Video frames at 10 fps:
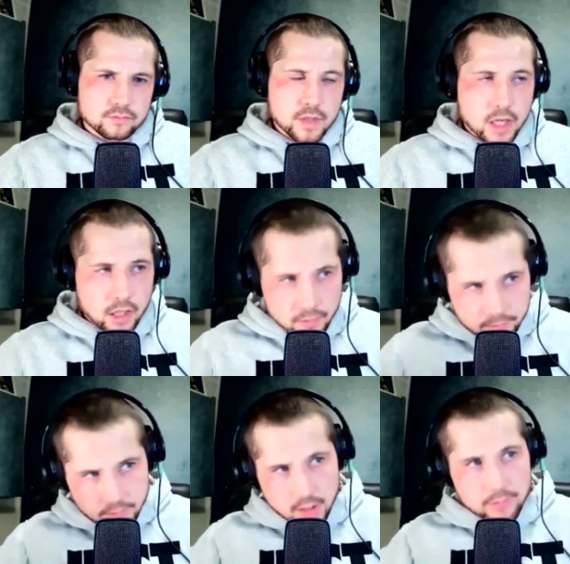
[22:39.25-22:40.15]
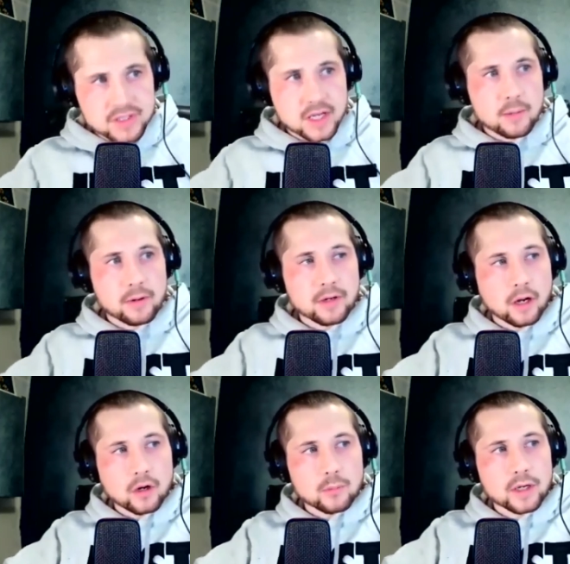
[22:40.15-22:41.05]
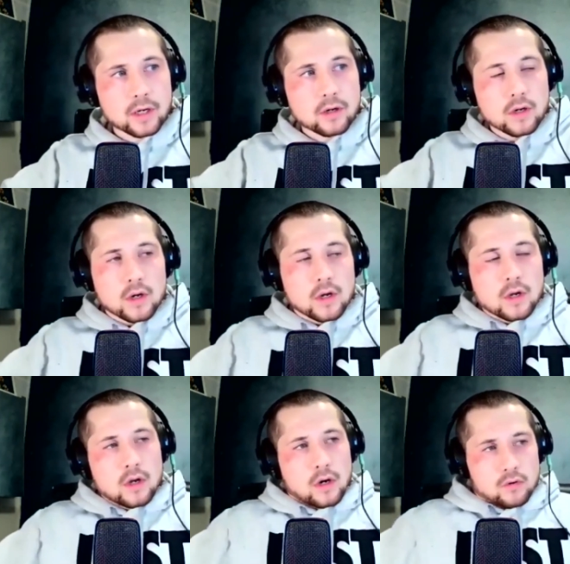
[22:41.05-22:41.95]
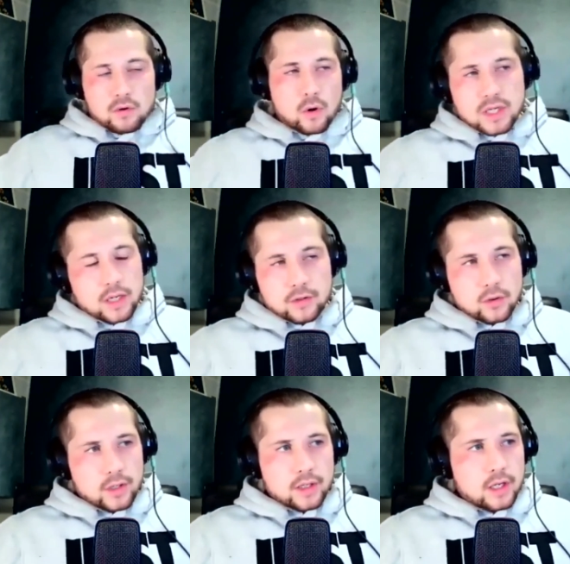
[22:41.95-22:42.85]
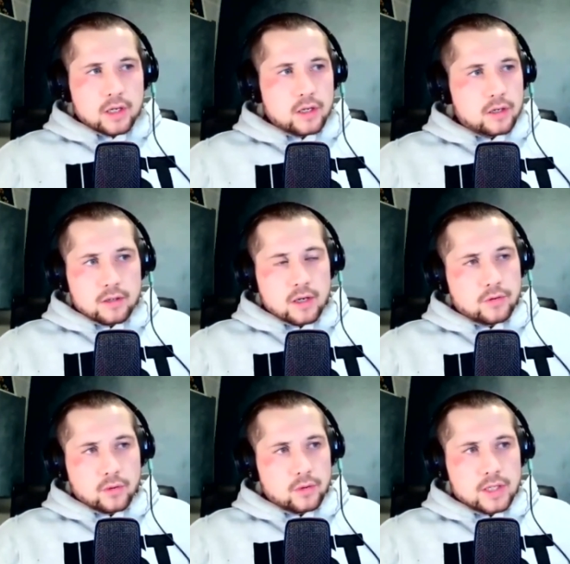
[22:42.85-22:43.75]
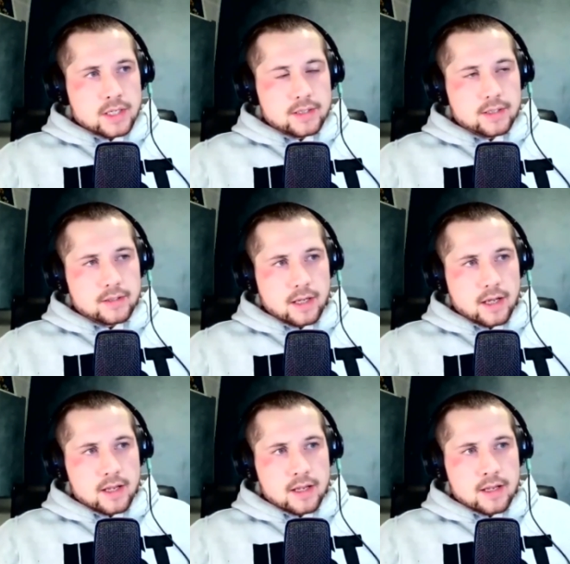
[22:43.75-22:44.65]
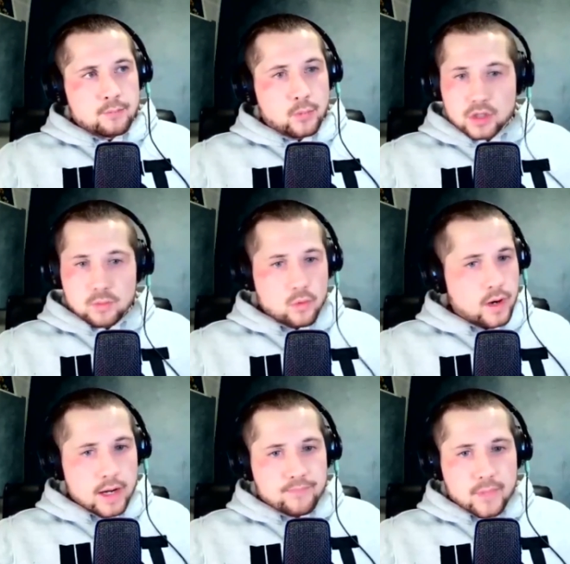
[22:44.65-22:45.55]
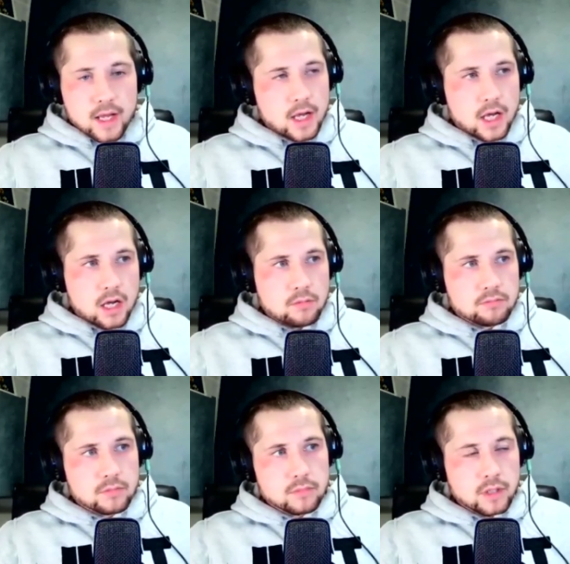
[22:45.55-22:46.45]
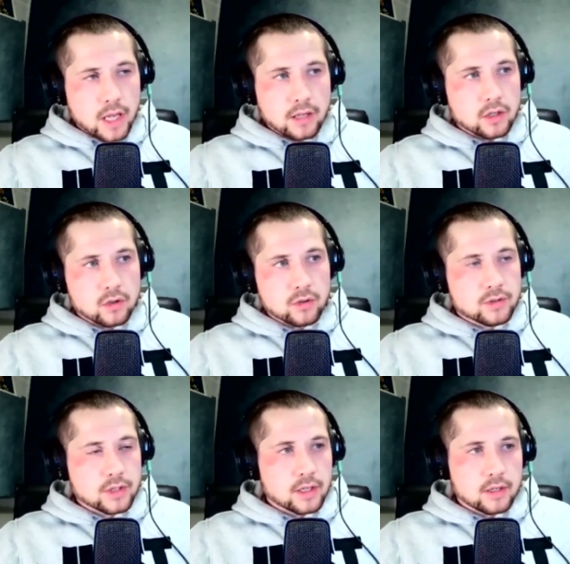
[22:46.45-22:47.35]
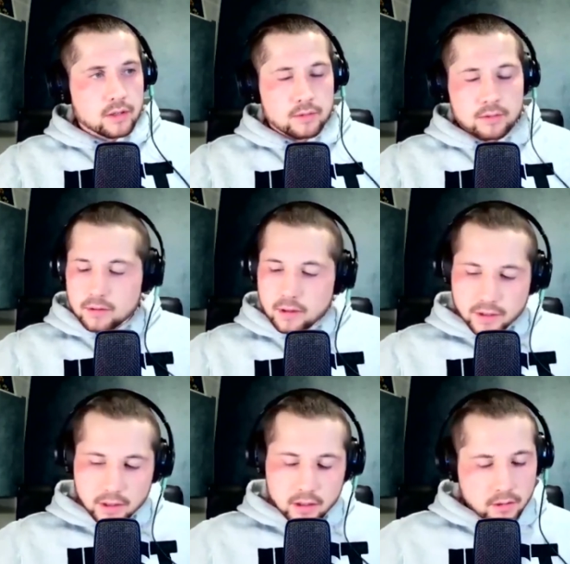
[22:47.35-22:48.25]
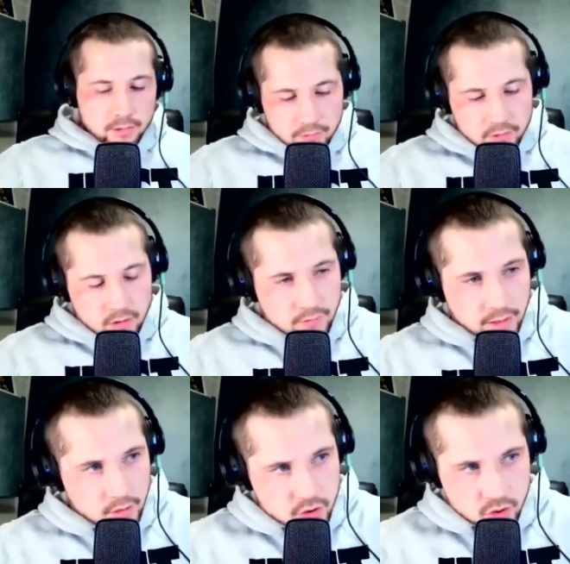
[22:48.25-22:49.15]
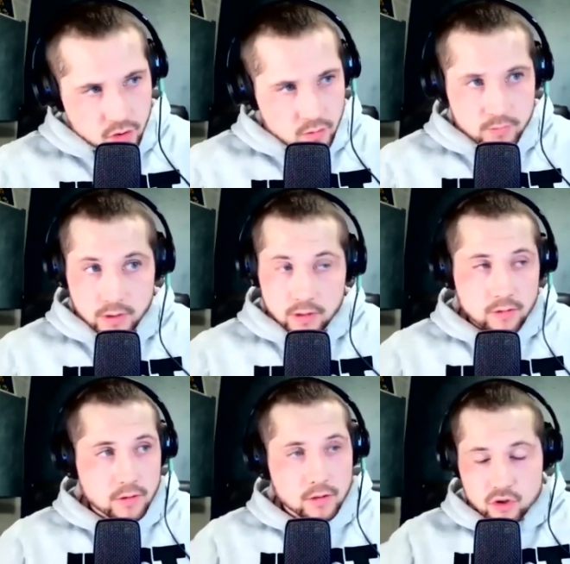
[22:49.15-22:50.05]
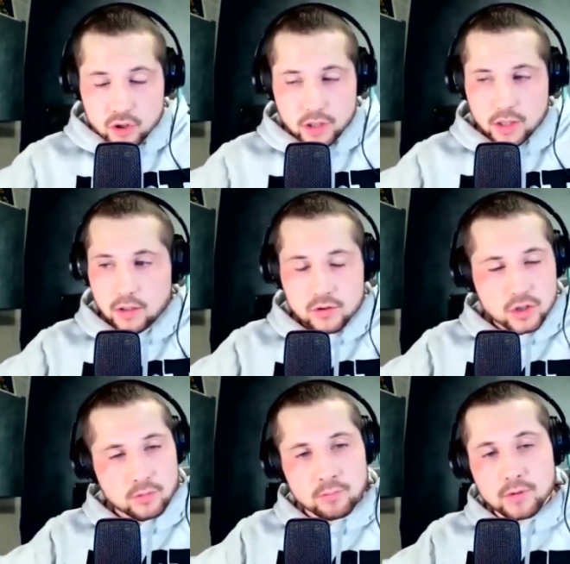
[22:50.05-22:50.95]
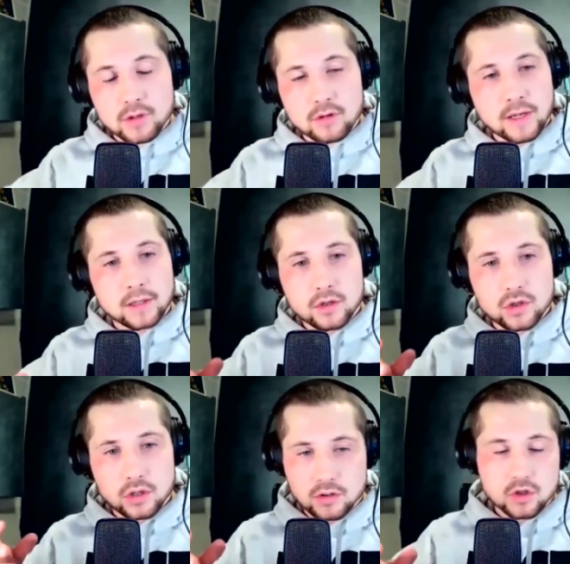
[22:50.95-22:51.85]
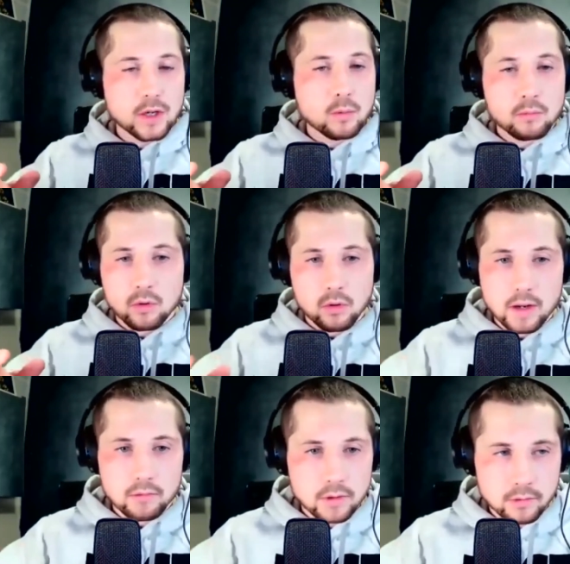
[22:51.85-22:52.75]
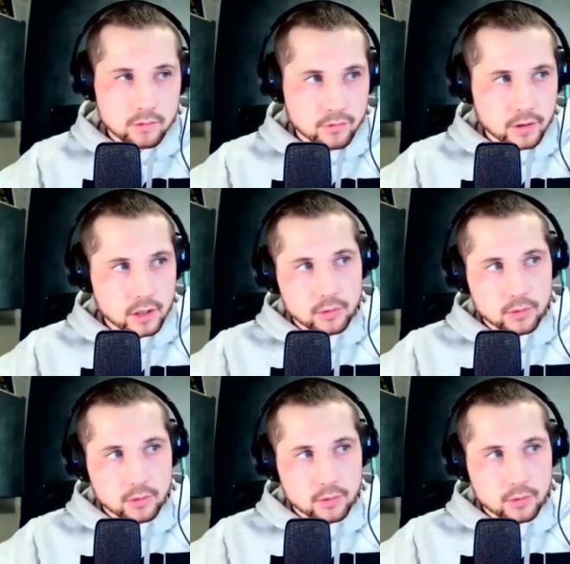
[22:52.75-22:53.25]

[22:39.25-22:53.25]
Yeah, I'm the same. I'm going to pick Rosa. I don't think that he puts him away. Yeah, he could. I think I'd give the advantage to him in the striking. I just give him the advantage as just being a more well-rounded fighter.